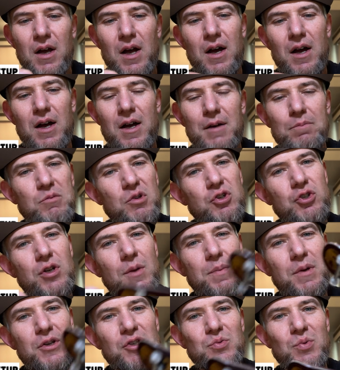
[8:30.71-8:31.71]
The
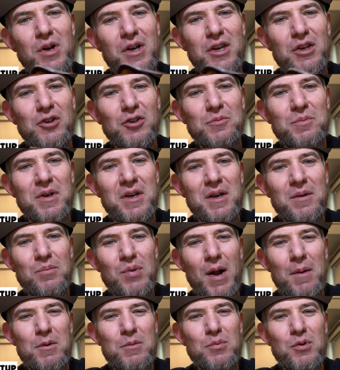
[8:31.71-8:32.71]
shipping's what killed me,
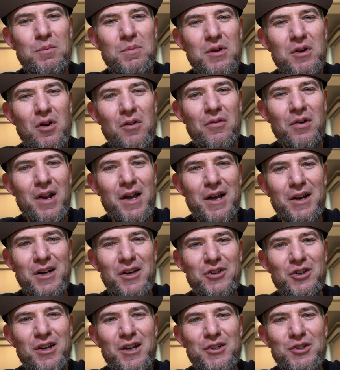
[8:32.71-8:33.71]
probably put me over like
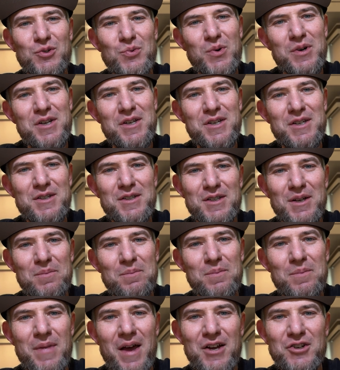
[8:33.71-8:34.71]
another like 20
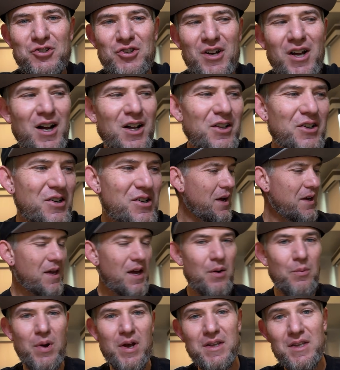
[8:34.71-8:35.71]
something extra dollars.
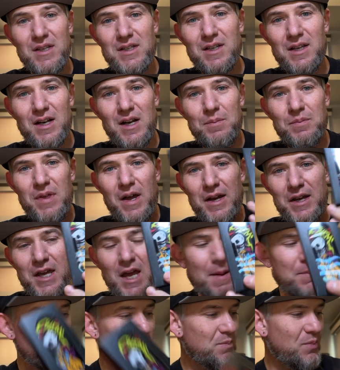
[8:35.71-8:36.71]
Can't wait to set up that
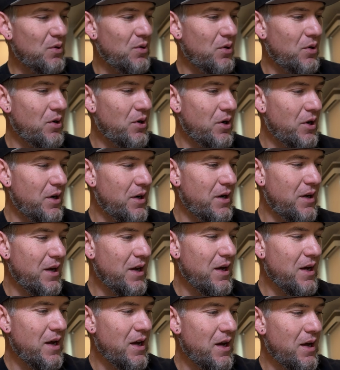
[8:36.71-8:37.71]
Chems board,
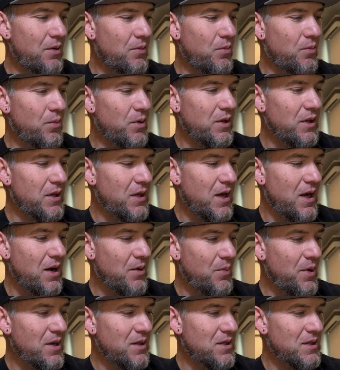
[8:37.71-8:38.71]
and really
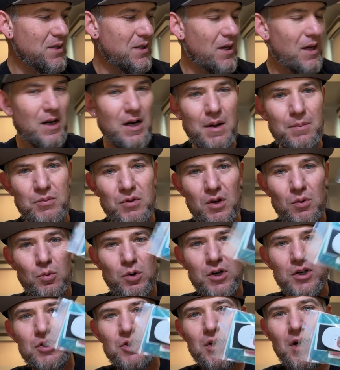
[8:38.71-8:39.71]
can't wait to set up the
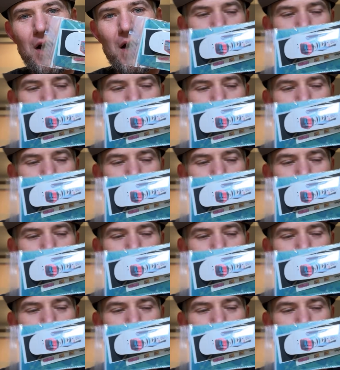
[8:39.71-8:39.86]
Workshop